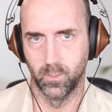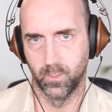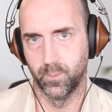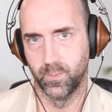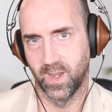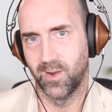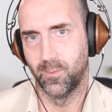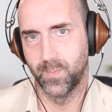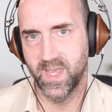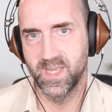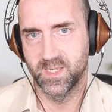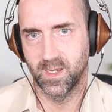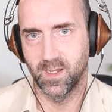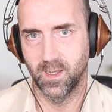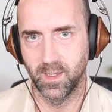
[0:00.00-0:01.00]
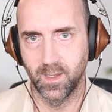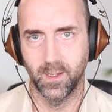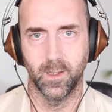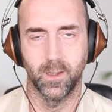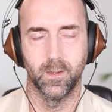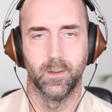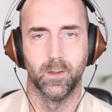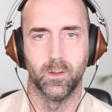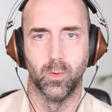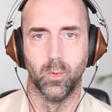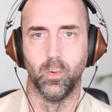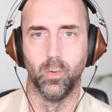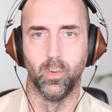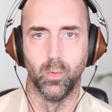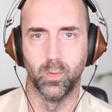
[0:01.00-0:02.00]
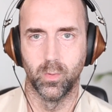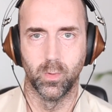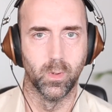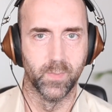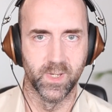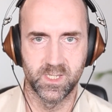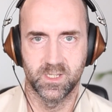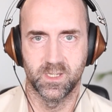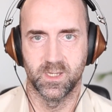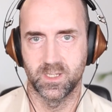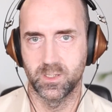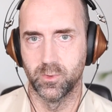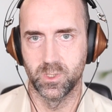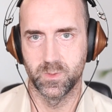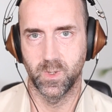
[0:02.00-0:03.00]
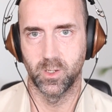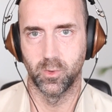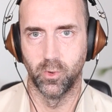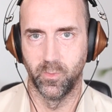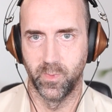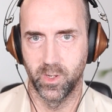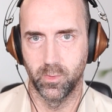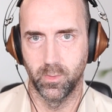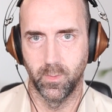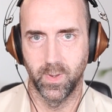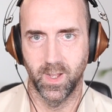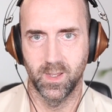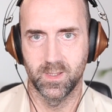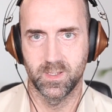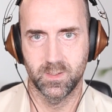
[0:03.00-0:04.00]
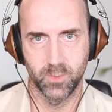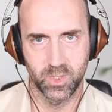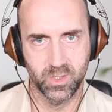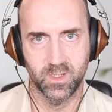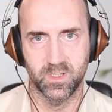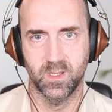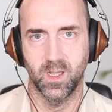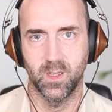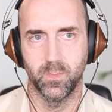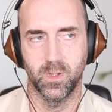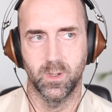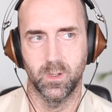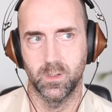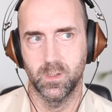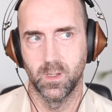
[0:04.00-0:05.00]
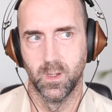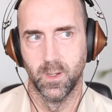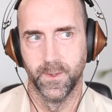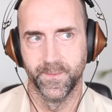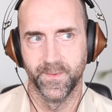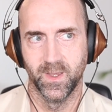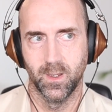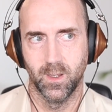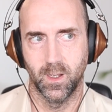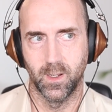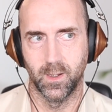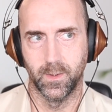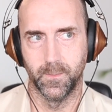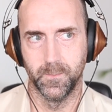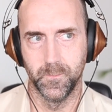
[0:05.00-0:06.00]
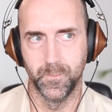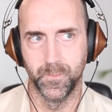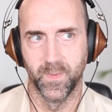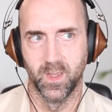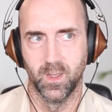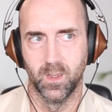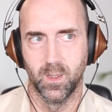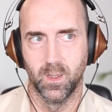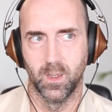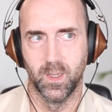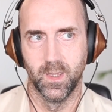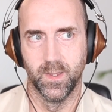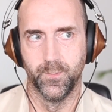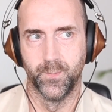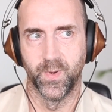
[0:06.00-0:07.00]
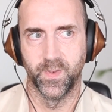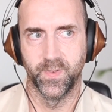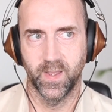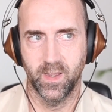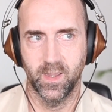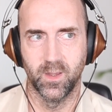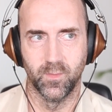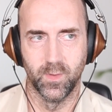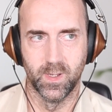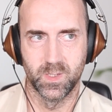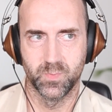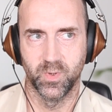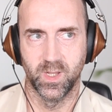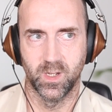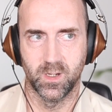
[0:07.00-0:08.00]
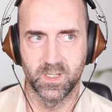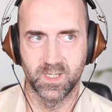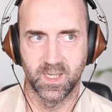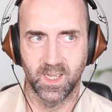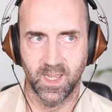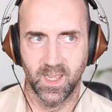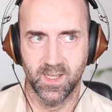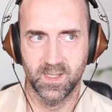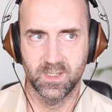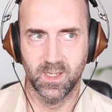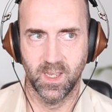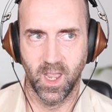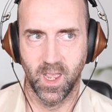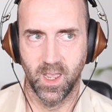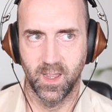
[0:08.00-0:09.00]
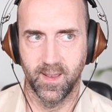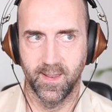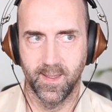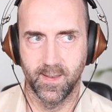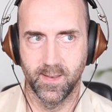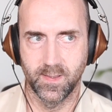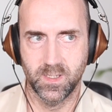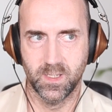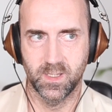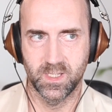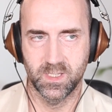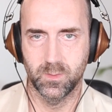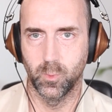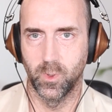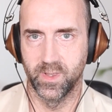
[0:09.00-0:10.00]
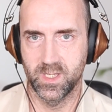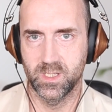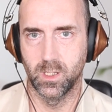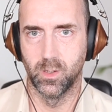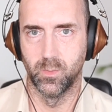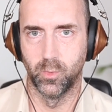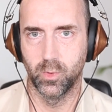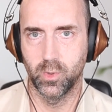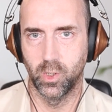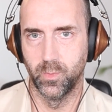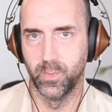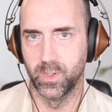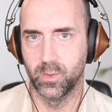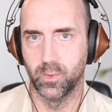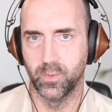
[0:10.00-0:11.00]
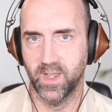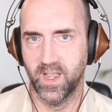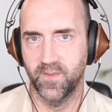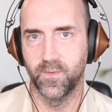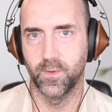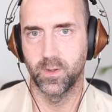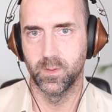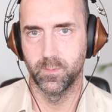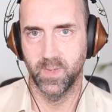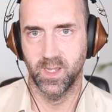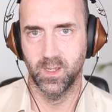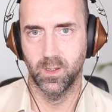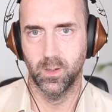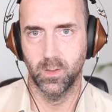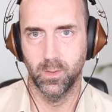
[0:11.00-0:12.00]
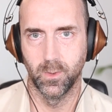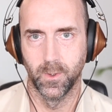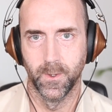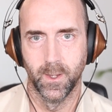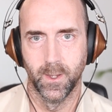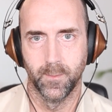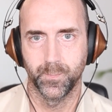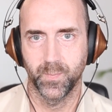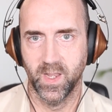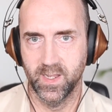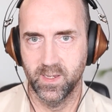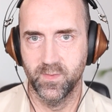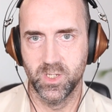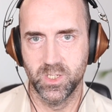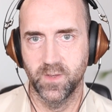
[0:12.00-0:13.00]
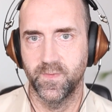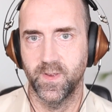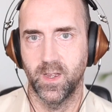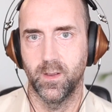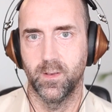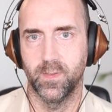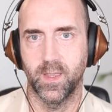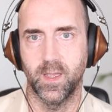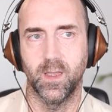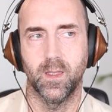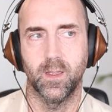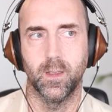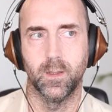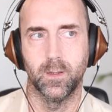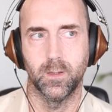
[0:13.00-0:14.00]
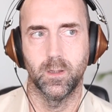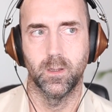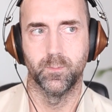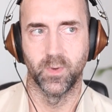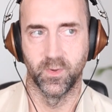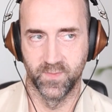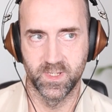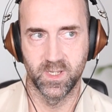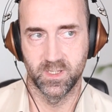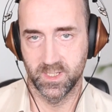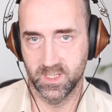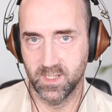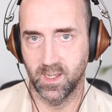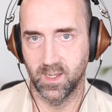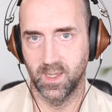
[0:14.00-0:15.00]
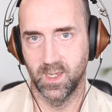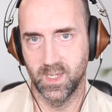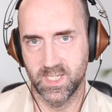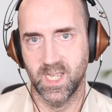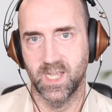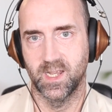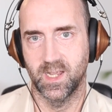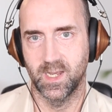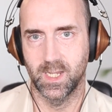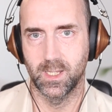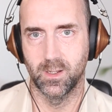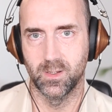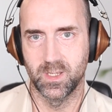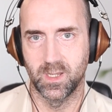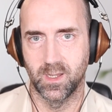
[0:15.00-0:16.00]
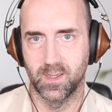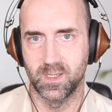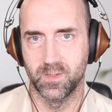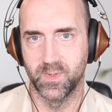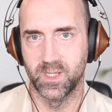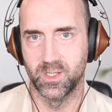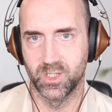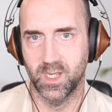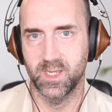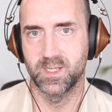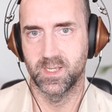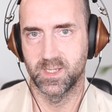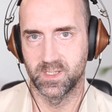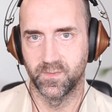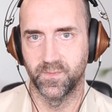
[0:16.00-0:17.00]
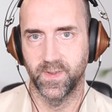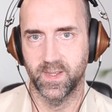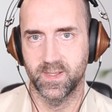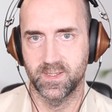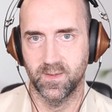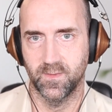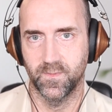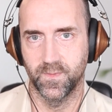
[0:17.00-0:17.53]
how basically all obesity is caused by hormonal imbalance, which I stand behind. Um, but that ingredient is pretty hard to get, and this one that's a lot more common called African mango. And I've actually found that both in terms of studies and anecdotally to be just as effective,